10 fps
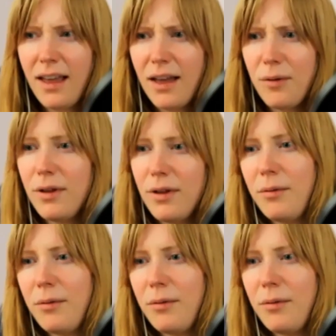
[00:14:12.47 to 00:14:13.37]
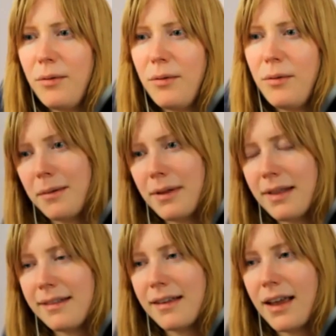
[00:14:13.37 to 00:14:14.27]
well i want to back up
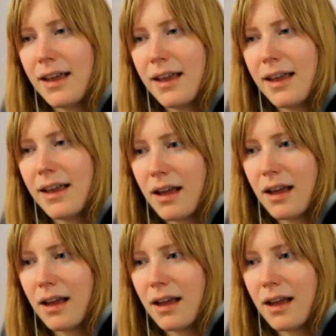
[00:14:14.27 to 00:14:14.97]
and say that